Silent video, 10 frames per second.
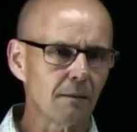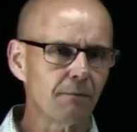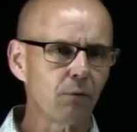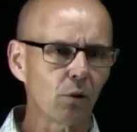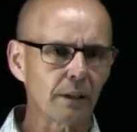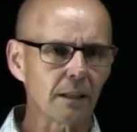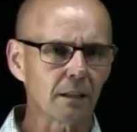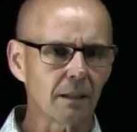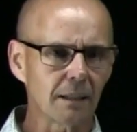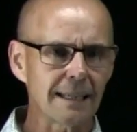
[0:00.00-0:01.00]
fully
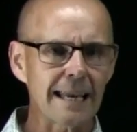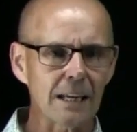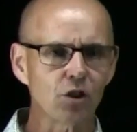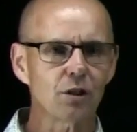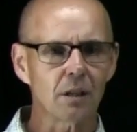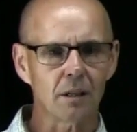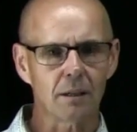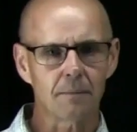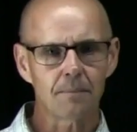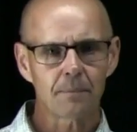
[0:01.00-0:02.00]
engaged
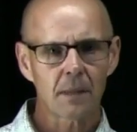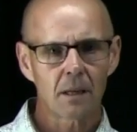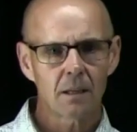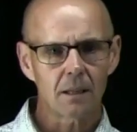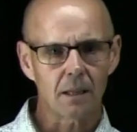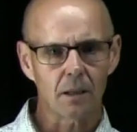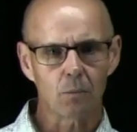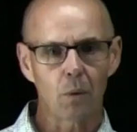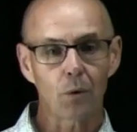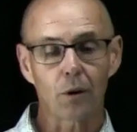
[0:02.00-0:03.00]
in
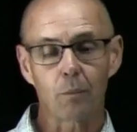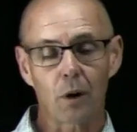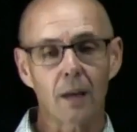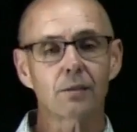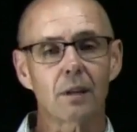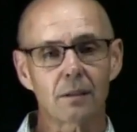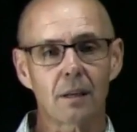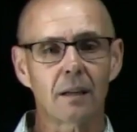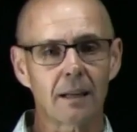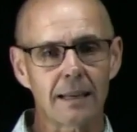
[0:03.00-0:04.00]
both our process
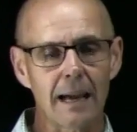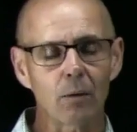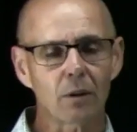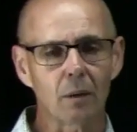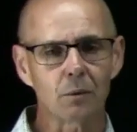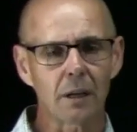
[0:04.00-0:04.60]
and the outcomes.